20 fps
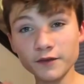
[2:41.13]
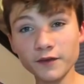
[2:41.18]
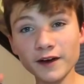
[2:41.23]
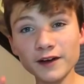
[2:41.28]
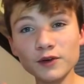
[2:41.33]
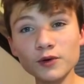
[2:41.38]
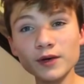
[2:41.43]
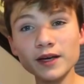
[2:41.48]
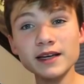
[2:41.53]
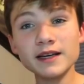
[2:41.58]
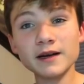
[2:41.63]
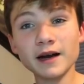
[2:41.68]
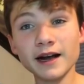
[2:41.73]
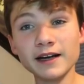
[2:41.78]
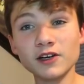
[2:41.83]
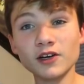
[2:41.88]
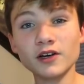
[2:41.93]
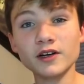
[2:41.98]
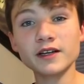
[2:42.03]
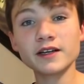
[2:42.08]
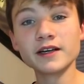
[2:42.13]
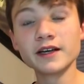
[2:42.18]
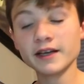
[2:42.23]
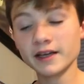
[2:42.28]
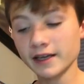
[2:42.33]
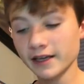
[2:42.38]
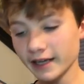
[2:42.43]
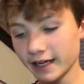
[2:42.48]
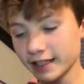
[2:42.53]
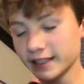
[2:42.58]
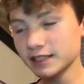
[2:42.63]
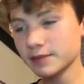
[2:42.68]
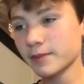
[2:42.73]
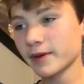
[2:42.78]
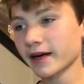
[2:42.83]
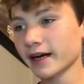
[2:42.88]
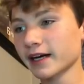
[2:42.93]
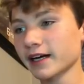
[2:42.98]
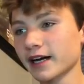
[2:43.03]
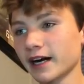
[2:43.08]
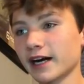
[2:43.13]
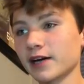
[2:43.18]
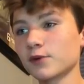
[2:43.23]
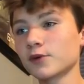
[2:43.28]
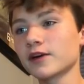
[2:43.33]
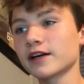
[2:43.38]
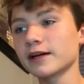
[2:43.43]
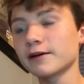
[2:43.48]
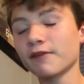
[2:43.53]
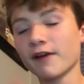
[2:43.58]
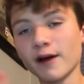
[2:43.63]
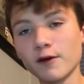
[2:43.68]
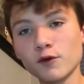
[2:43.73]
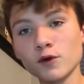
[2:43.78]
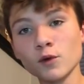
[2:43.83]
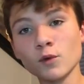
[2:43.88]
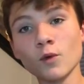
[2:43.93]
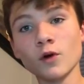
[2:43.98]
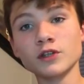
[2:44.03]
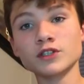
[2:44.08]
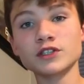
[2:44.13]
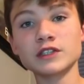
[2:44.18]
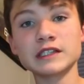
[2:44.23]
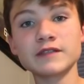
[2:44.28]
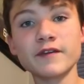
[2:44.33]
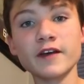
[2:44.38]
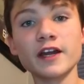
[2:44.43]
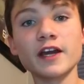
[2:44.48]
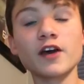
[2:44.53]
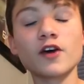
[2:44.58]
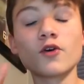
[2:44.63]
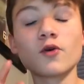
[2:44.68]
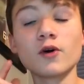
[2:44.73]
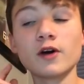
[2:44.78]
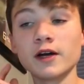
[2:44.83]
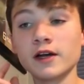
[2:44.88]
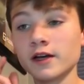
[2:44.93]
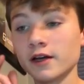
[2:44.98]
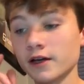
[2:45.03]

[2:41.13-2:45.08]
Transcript: If I don't get an icon in this pack, I will give everyone watching this video